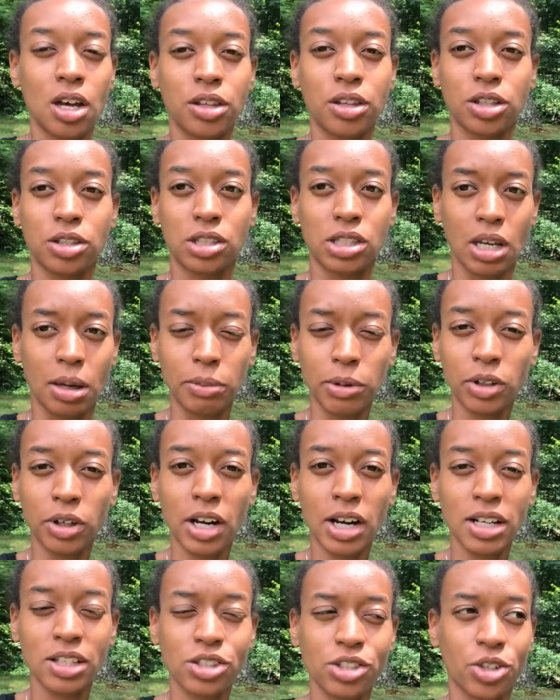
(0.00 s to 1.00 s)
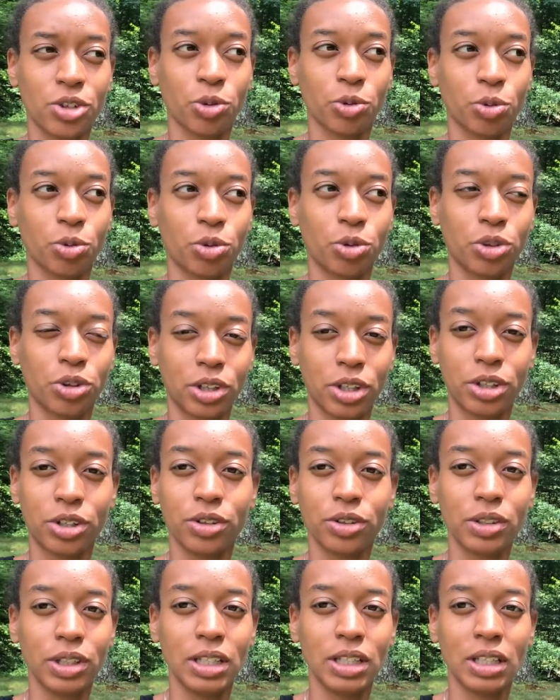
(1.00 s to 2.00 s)
the Democrats are
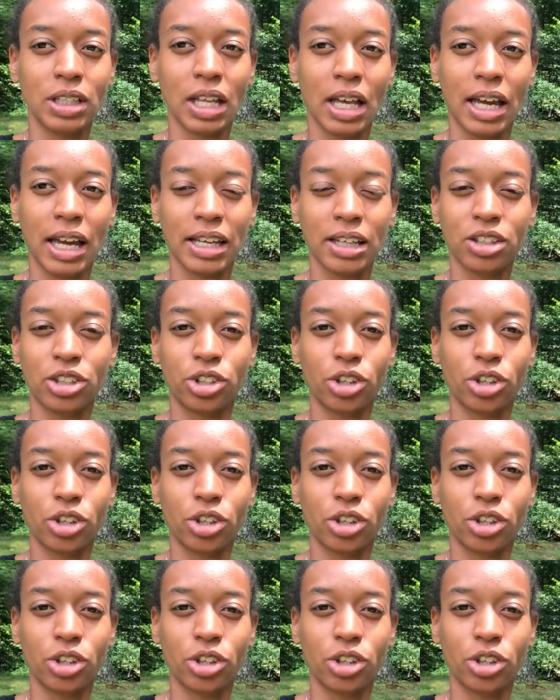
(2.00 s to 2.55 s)
literally like,